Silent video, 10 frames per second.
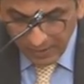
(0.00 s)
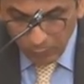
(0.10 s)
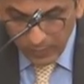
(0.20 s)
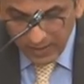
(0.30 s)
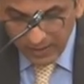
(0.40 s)

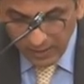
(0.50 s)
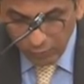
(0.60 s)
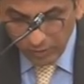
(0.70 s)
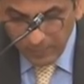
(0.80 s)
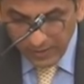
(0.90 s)
their way
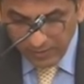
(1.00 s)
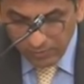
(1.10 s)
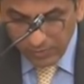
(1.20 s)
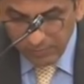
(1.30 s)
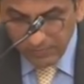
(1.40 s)
into the
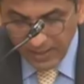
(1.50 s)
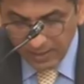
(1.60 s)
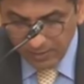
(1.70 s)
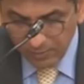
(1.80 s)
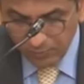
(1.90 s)
mainstream
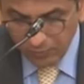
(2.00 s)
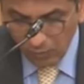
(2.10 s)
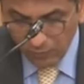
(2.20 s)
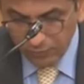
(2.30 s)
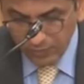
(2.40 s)
narrative
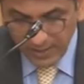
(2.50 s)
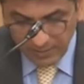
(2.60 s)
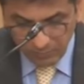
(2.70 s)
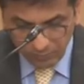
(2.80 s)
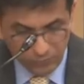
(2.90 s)
of
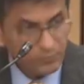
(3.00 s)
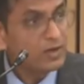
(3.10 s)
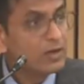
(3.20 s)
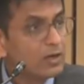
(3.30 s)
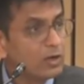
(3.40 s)
triumph,
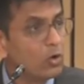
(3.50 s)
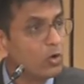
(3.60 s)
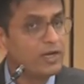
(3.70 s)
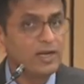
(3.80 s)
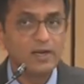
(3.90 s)

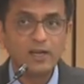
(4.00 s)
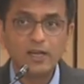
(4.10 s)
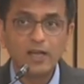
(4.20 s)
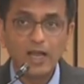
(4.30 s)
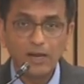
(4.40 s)
glory,
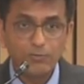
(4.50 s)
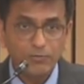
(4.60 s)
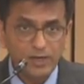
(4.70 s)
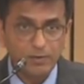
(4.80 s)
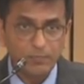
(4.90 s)
and
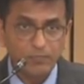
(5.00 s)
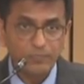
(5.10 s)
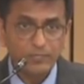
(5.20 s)
freedom?